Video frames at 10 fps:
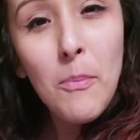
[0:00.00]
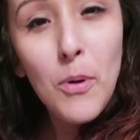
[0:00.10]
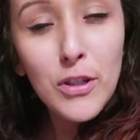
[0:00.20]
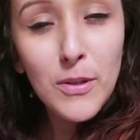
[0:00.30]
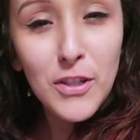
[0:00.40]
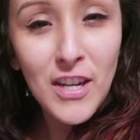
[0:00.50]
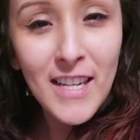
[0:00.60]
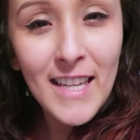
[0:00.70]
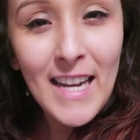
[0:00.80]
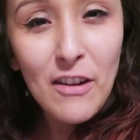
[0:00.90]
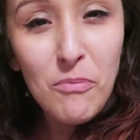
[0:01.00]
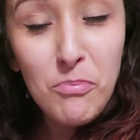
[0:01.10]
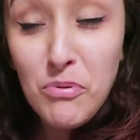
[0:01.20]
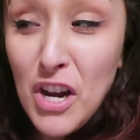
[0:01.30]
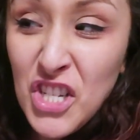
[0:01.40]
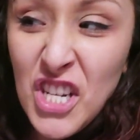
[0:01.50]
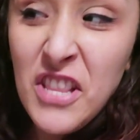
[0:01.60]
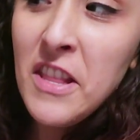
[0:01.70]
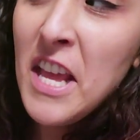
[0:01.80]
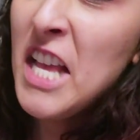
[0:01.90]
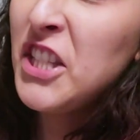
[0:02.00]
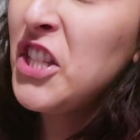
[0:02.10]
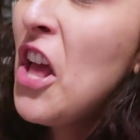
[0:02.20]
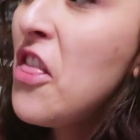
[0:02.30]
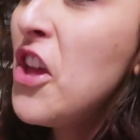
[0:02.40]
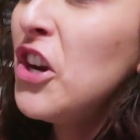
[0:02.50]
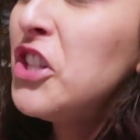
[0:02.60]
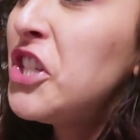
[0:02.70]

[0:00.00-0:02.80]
Boy was trying to get out of brushing his their